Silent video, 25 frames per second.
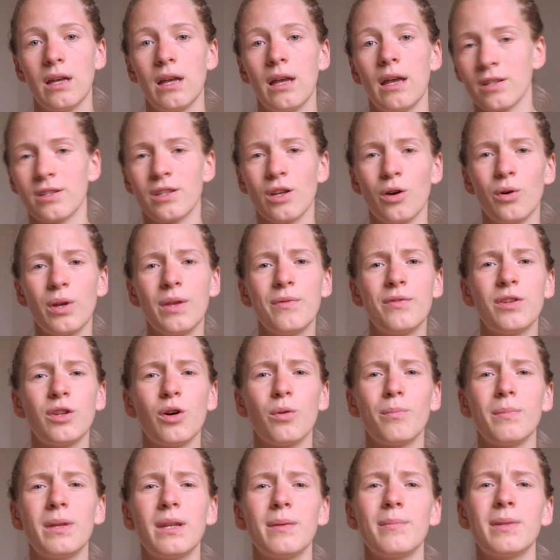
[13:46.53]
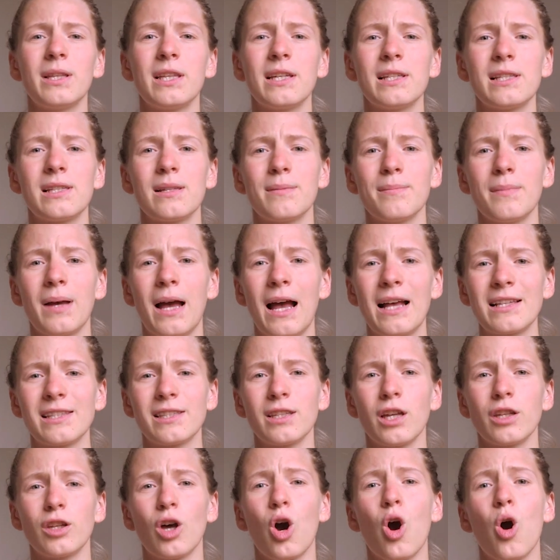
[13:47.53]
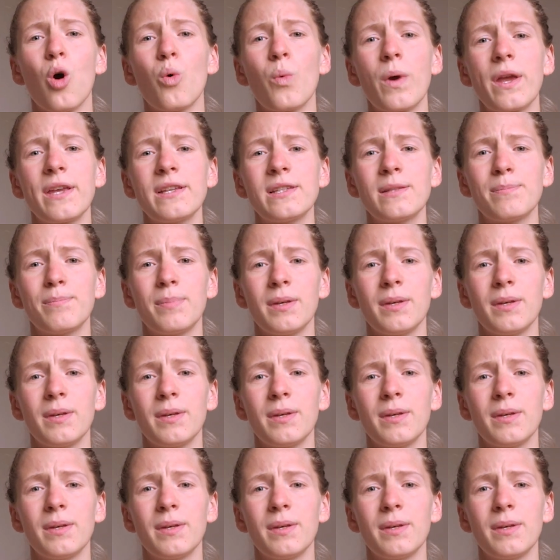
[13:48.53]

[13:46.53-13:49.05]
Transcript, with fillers: so even though minimalism has not always